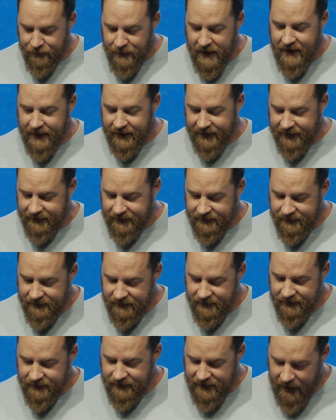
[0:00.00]
with my
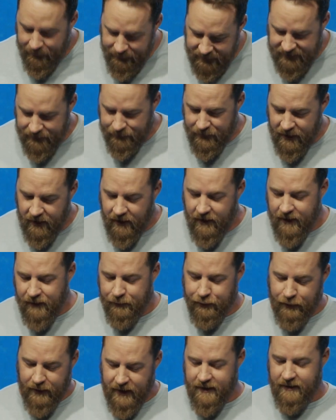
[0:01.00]
come into my
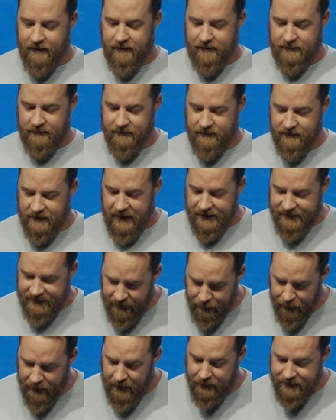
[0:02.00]
heart prayer I
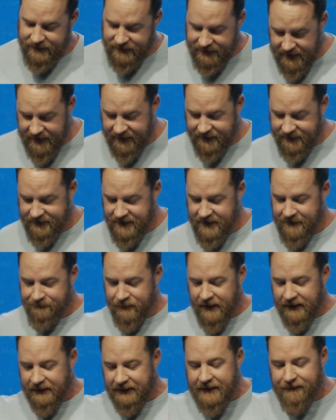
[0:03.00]
said when I was six
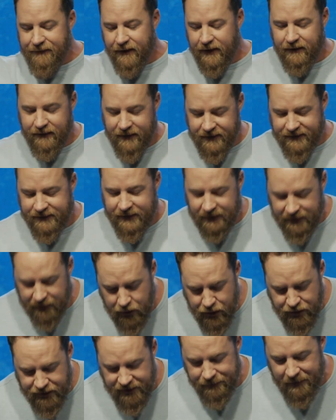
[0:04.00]
and live under this
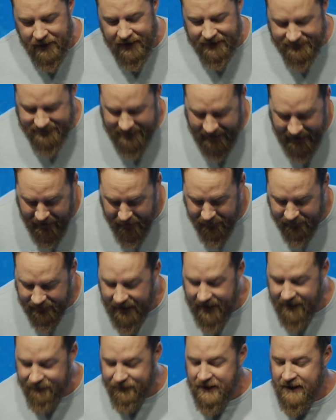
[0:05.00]
delusion my entire
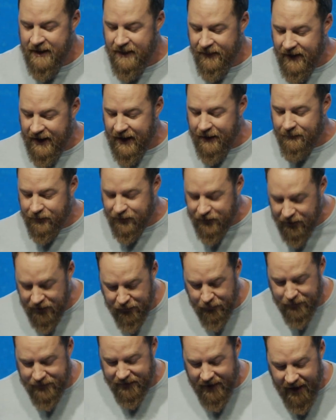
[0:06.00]
life that I'm
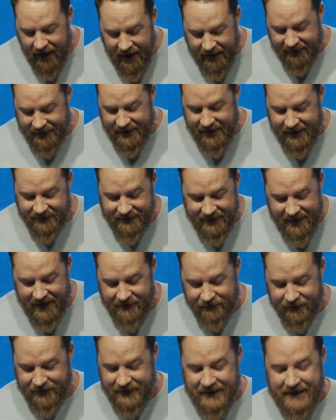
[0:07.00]
good with God and headed to
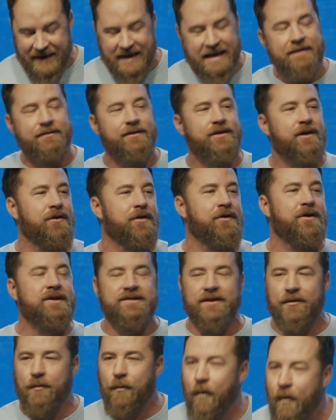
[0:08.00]
heaven, even though there
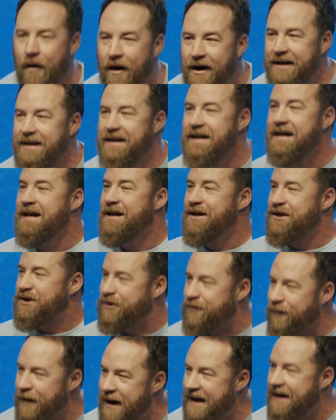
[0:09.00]
isn't one
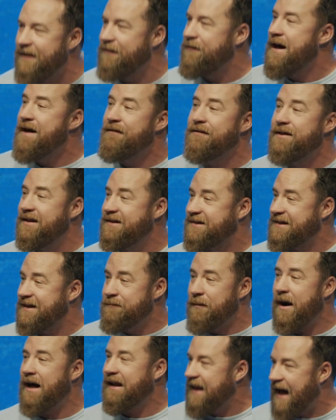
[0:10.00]
shred of evidence
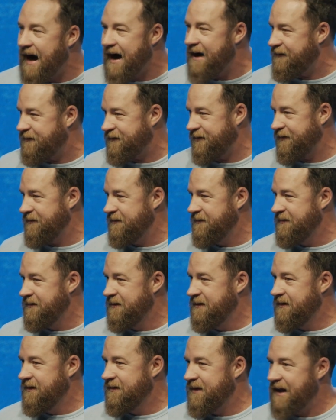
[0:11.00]
in my life
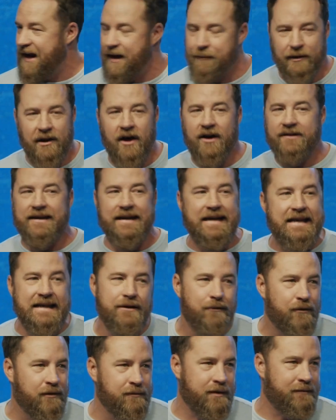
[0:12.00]
that I belong to
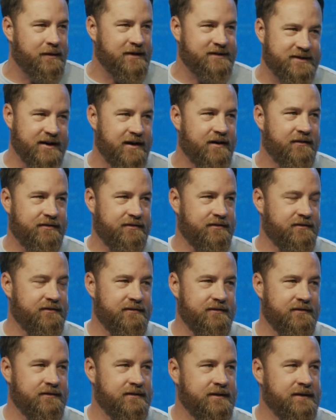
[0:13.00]
anyone but myself.